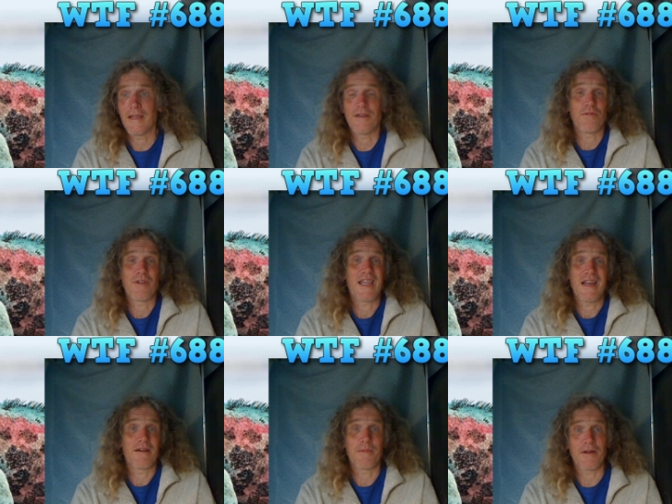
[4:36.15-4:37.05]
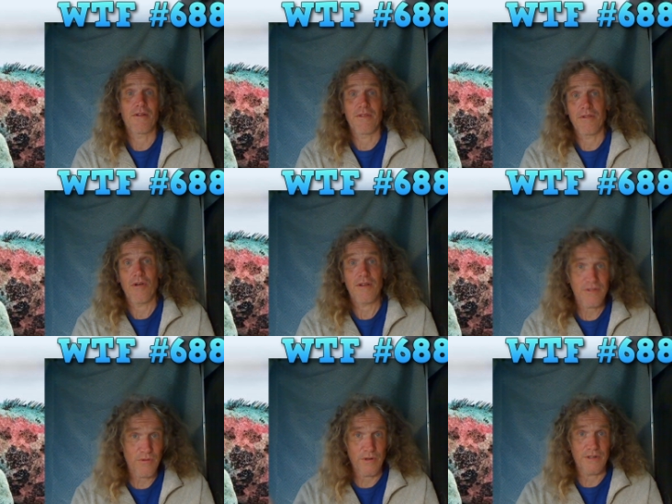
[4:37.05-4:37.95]
and you don't care about all the
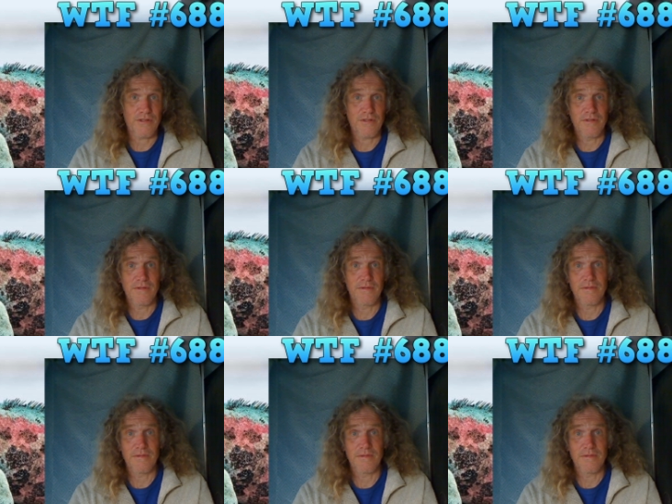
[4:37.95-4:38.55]
lost quarters.